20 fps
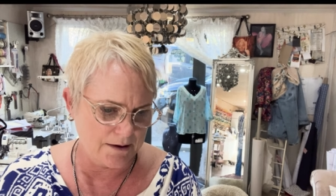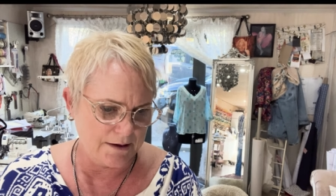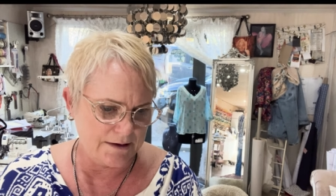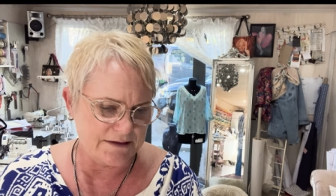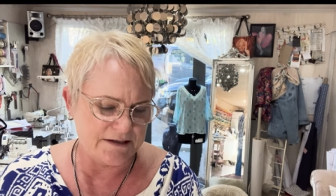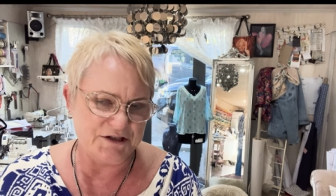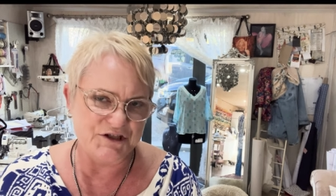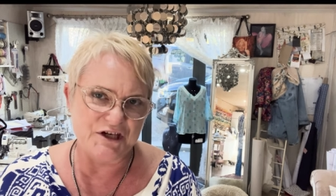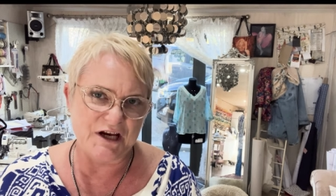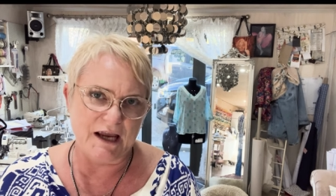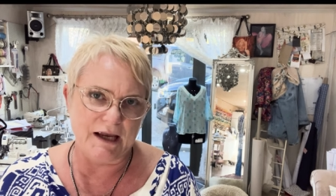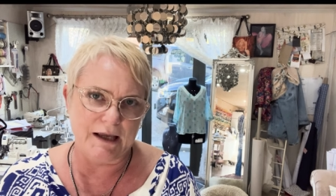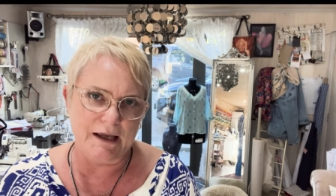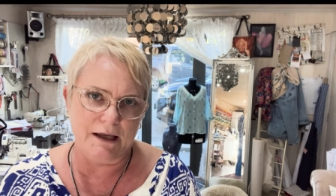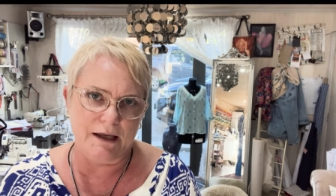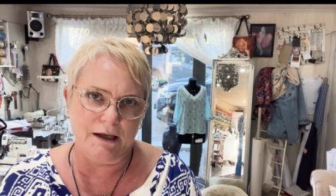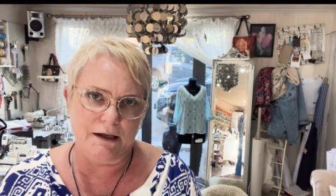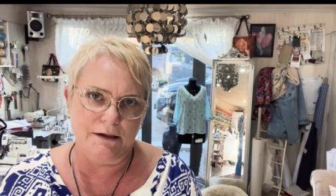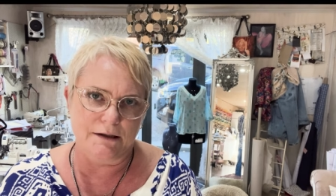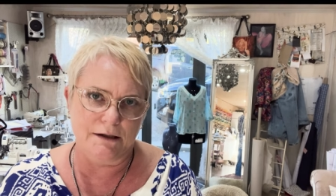So
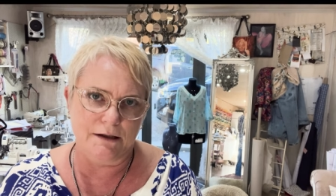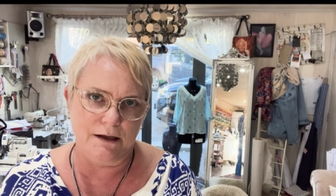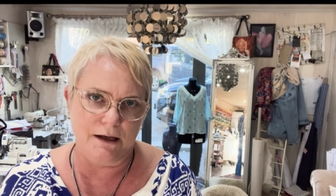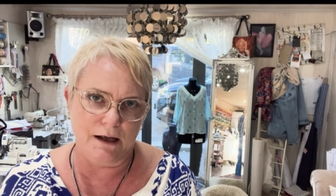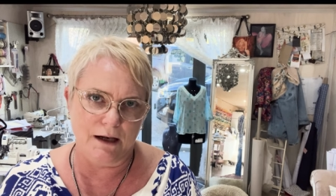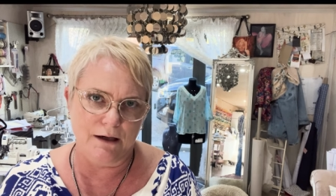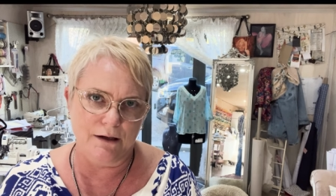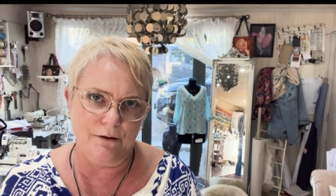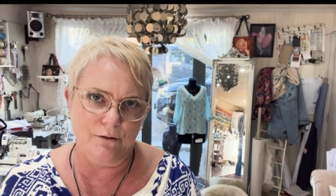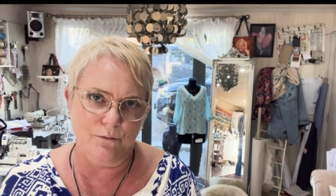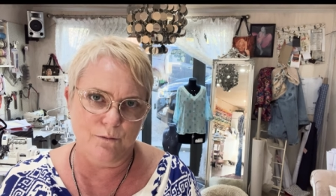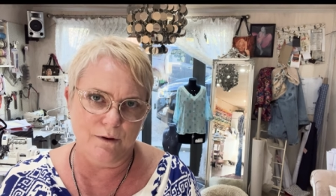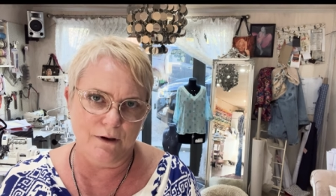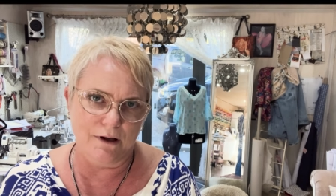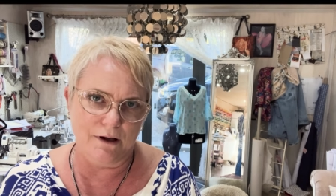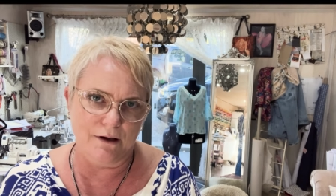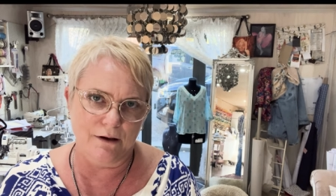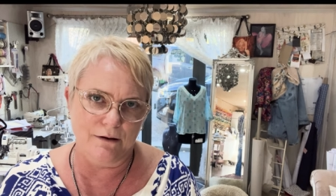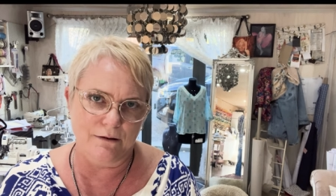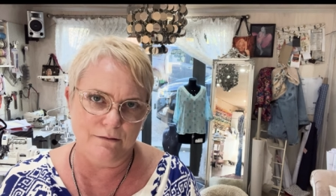Jackie, our little
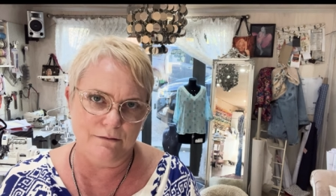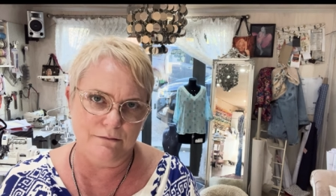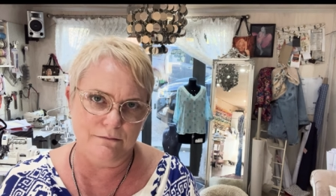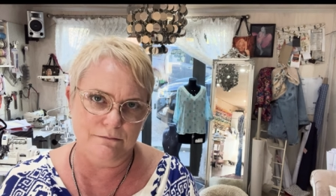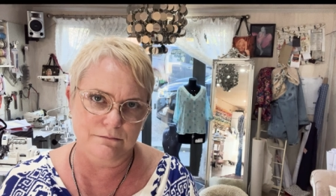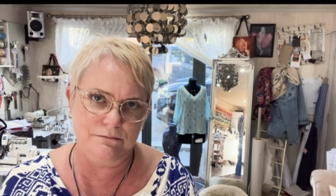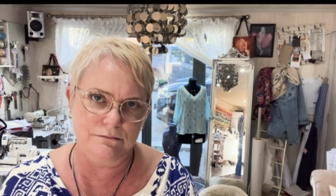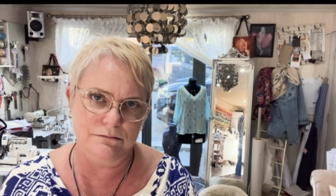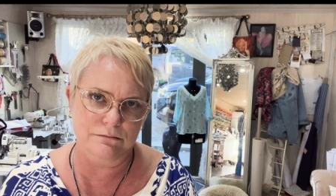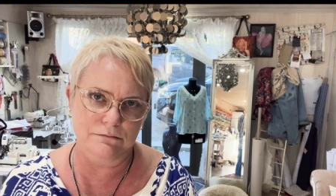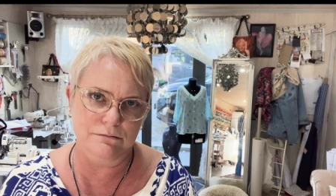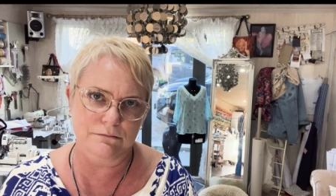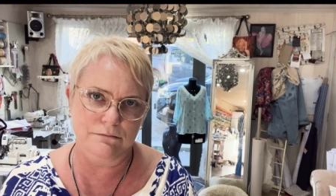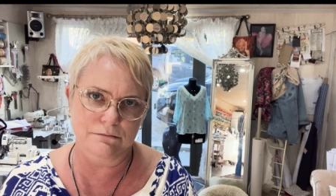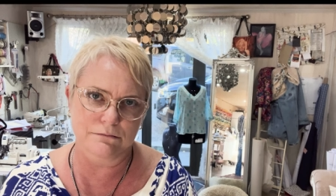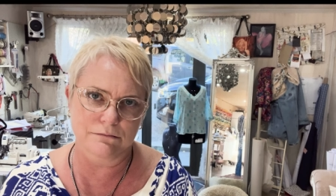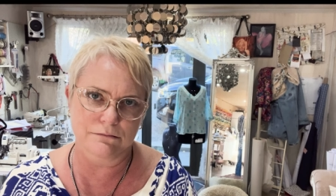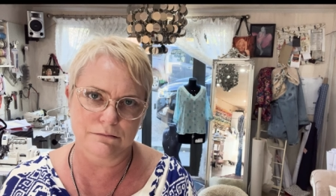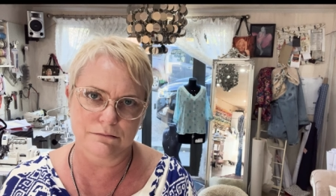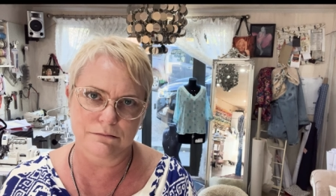willow.
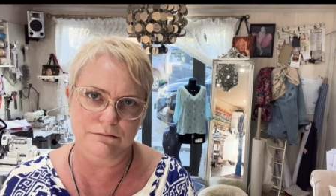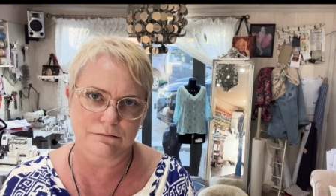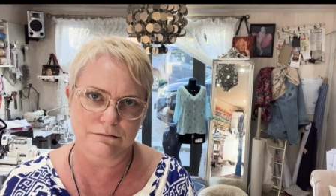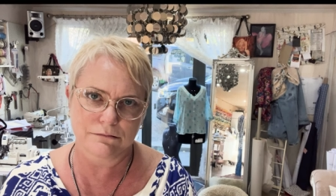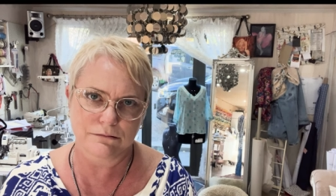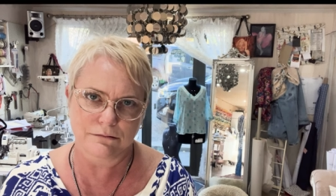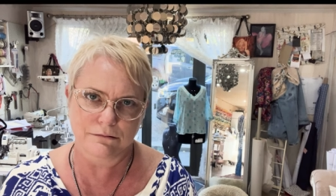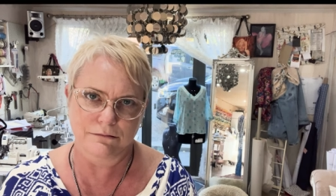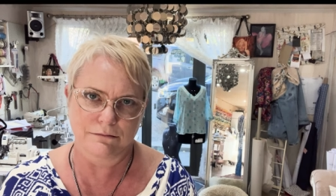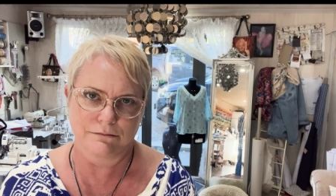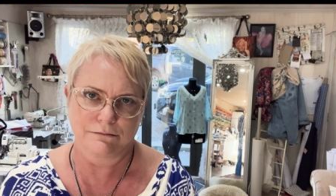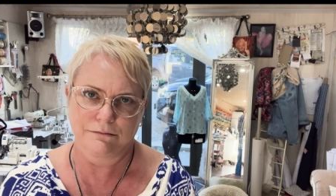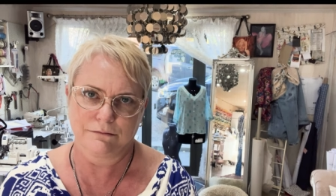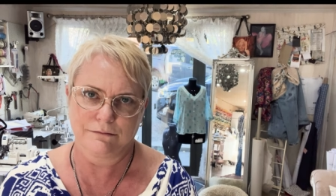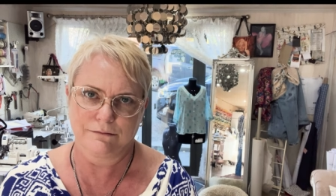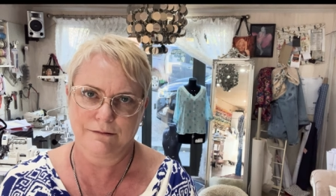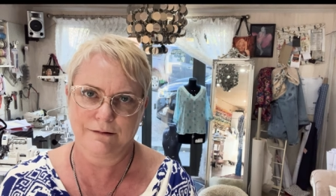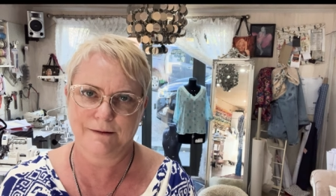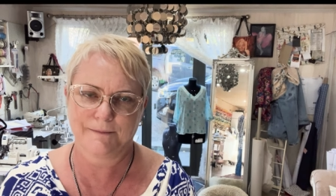Ooh.